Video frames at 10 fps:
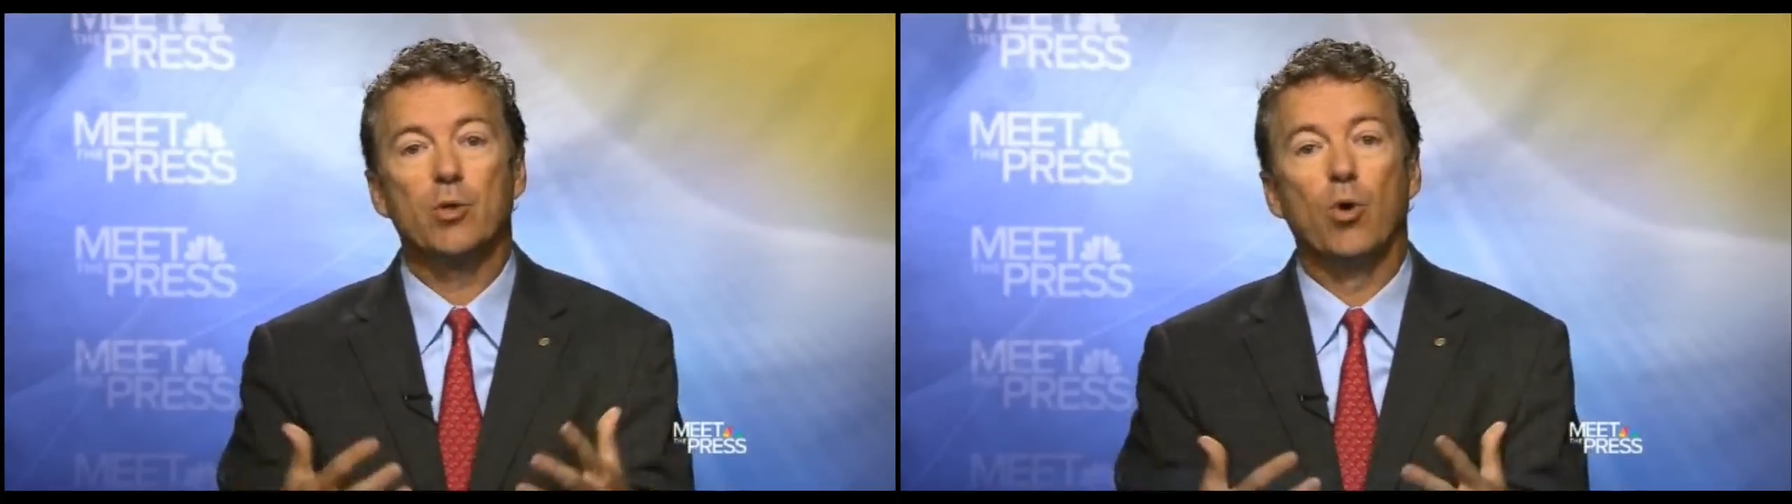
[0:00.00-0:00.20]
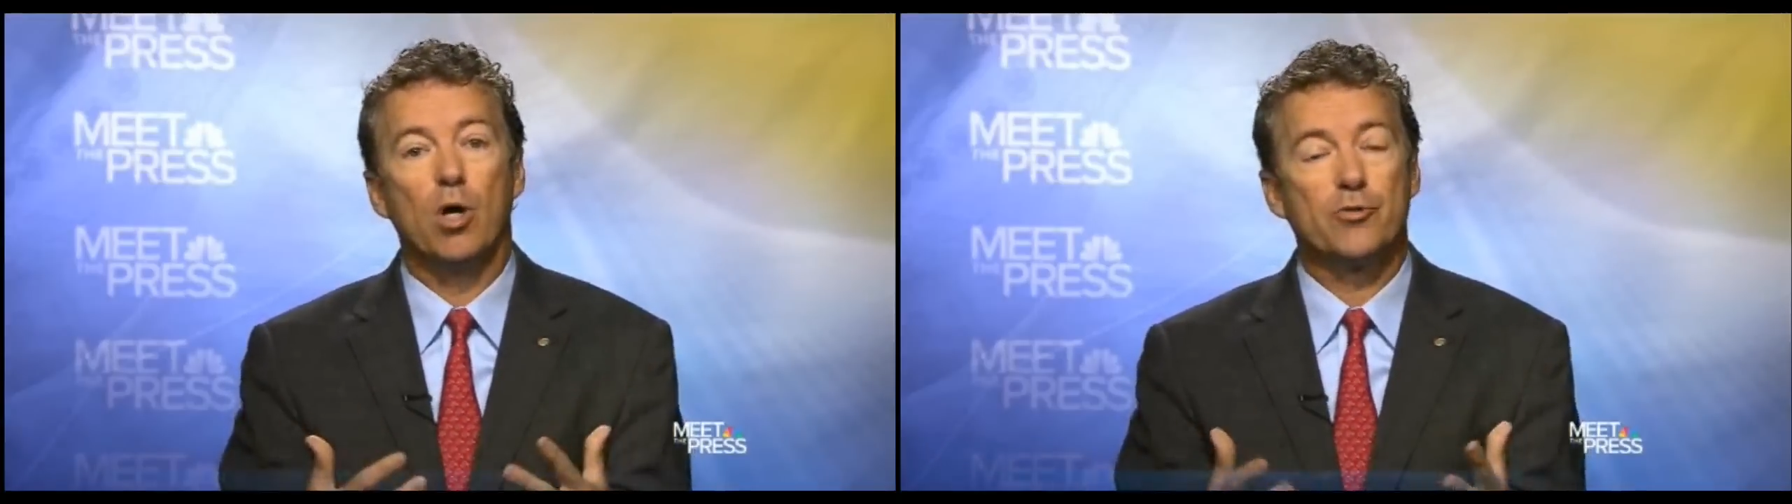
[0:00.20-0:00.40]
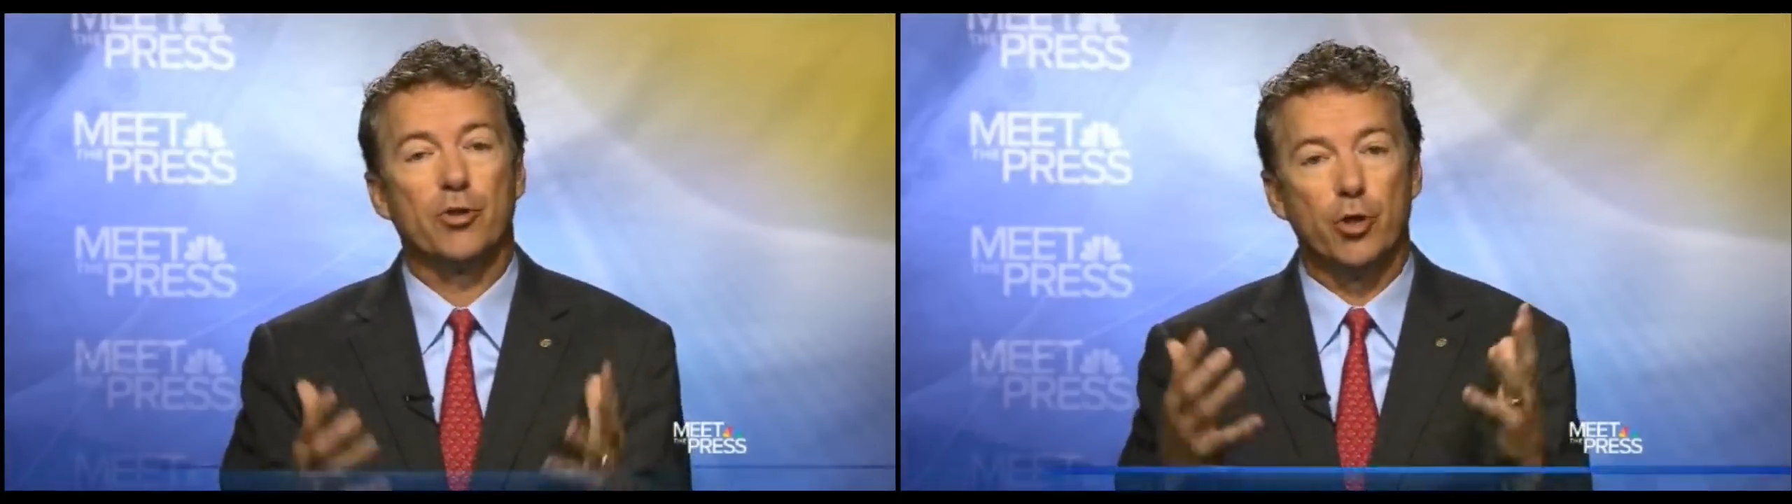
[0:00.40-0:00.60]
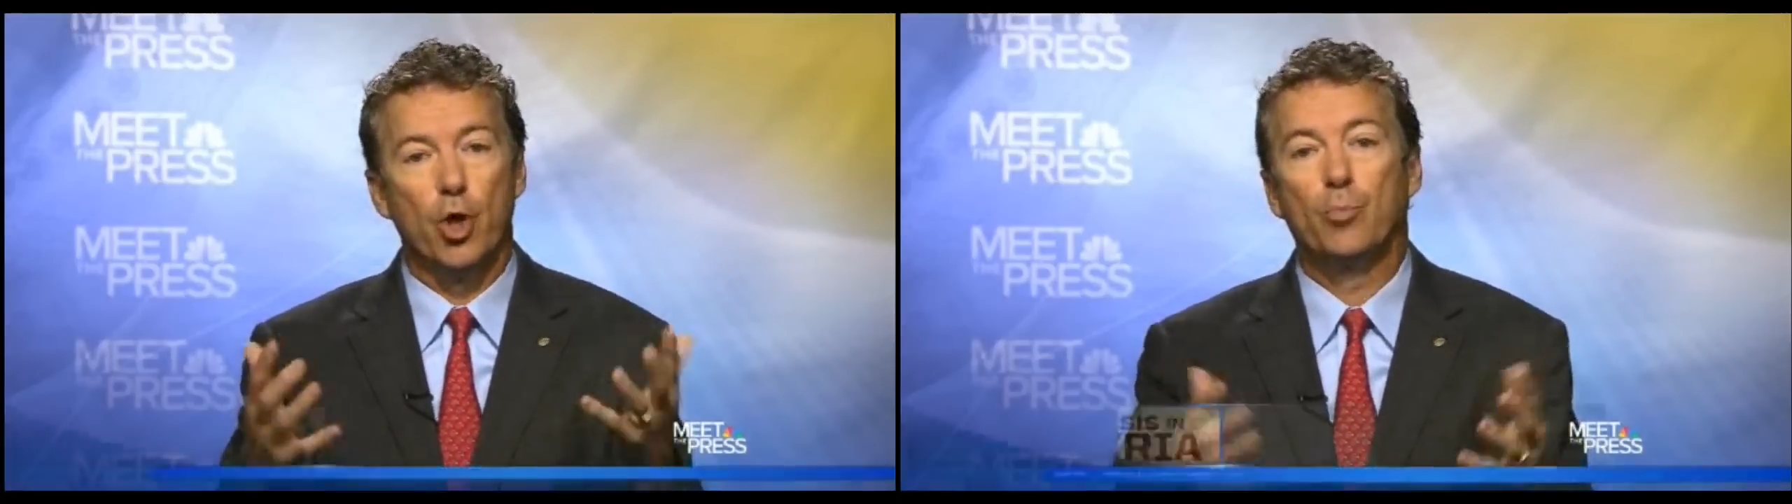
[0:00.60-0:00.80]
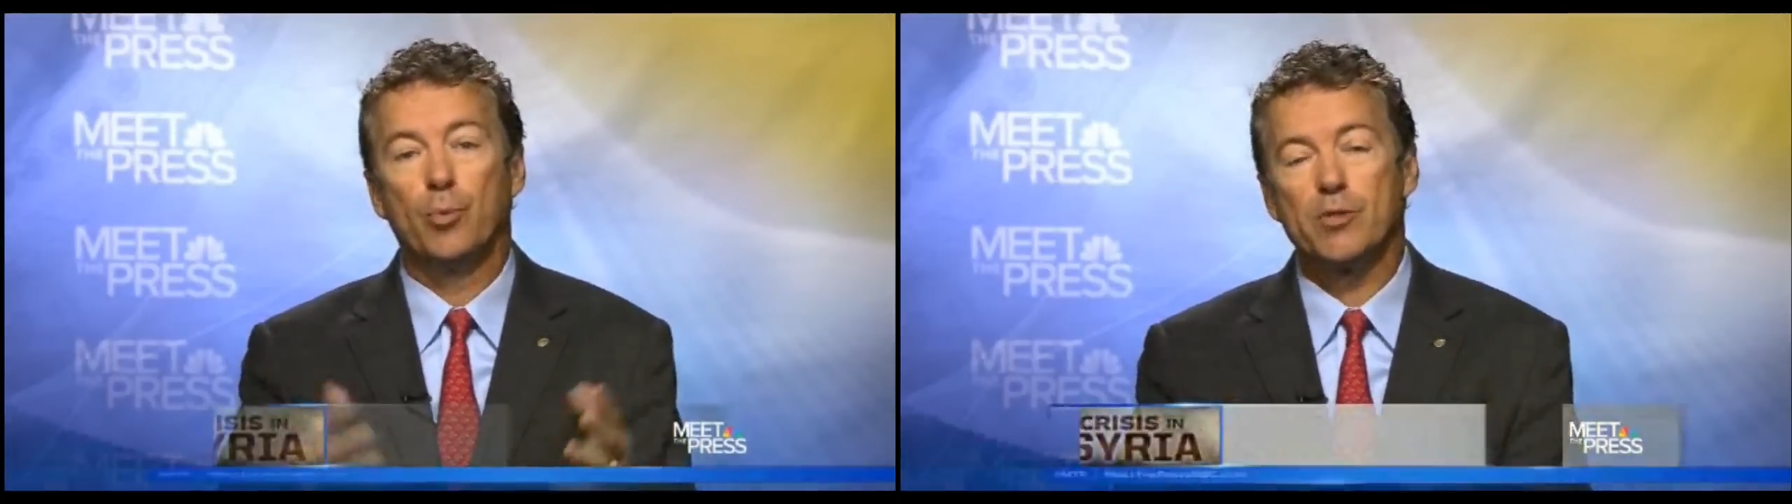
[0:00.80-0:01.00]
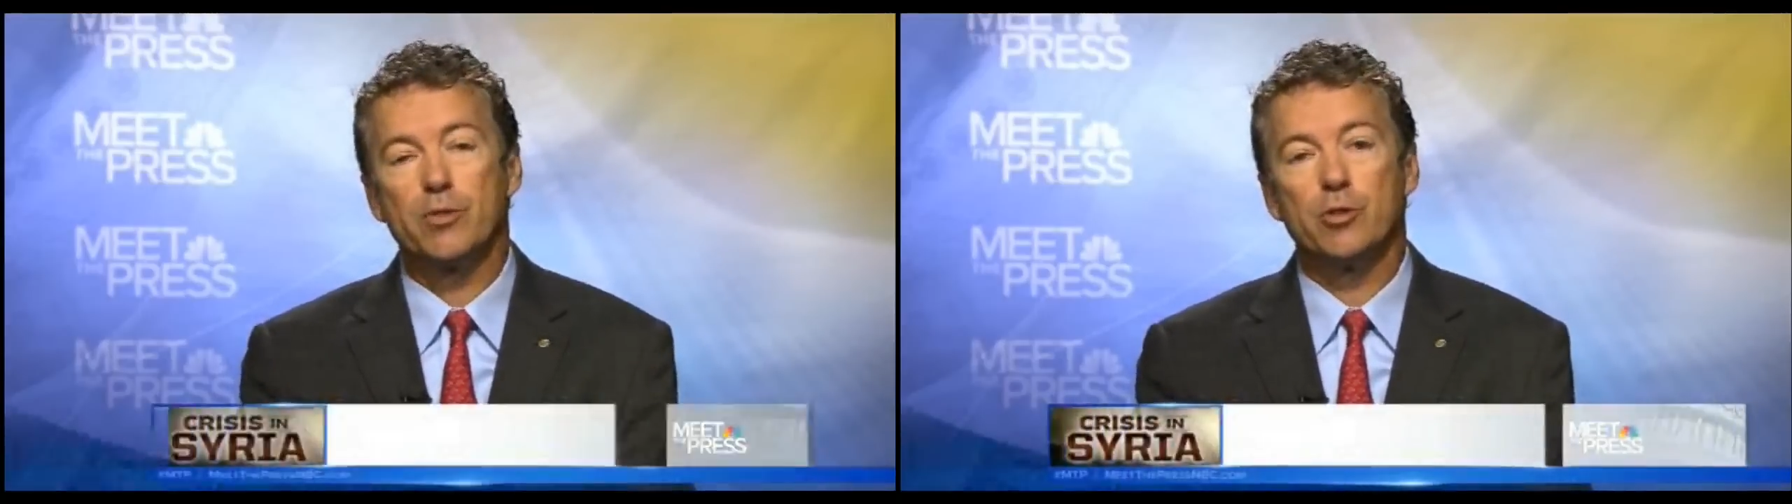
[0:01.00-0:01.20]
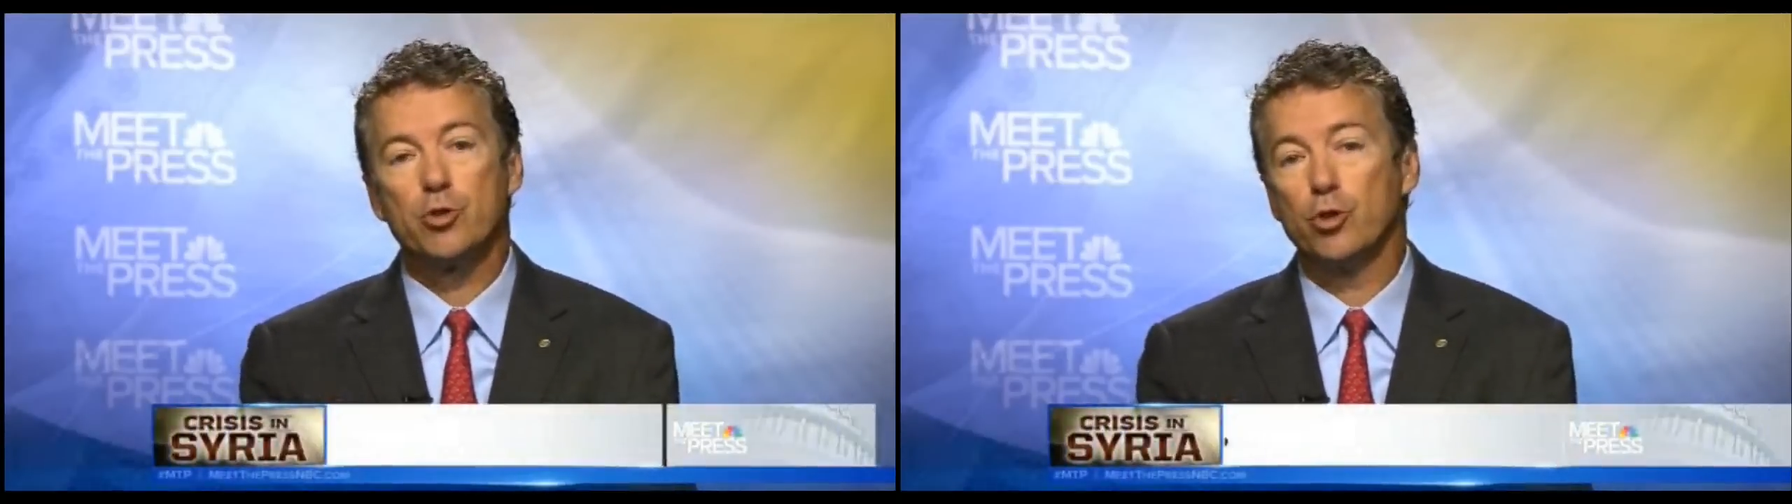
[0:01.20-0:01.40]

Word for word: was that no president